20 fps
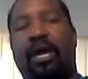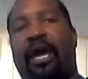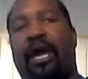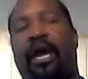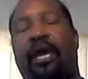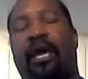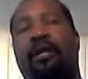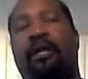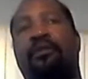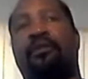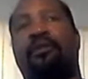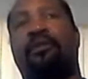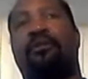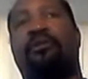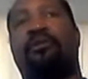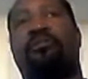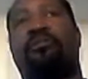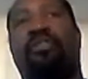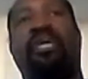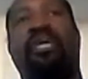And
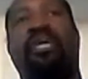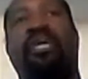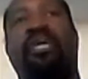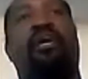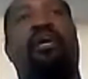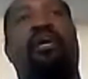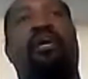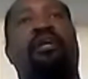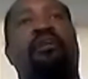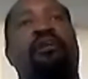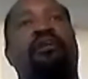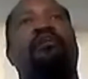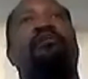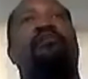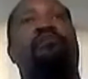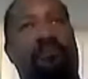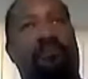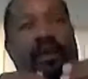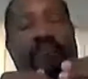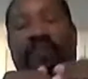then
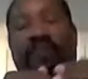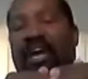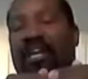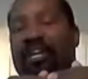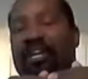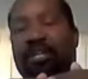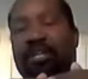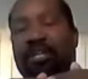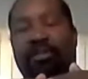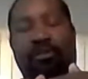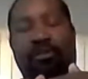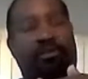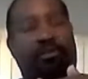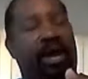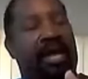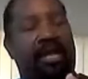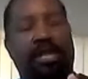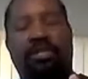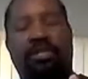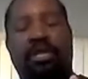if I need to
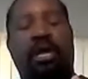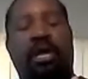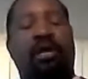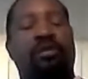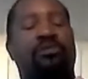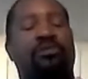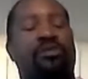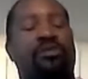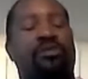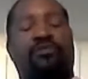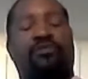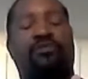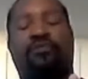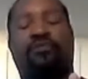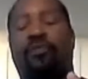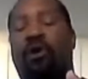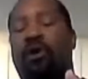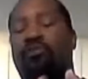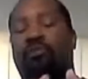write anything else as far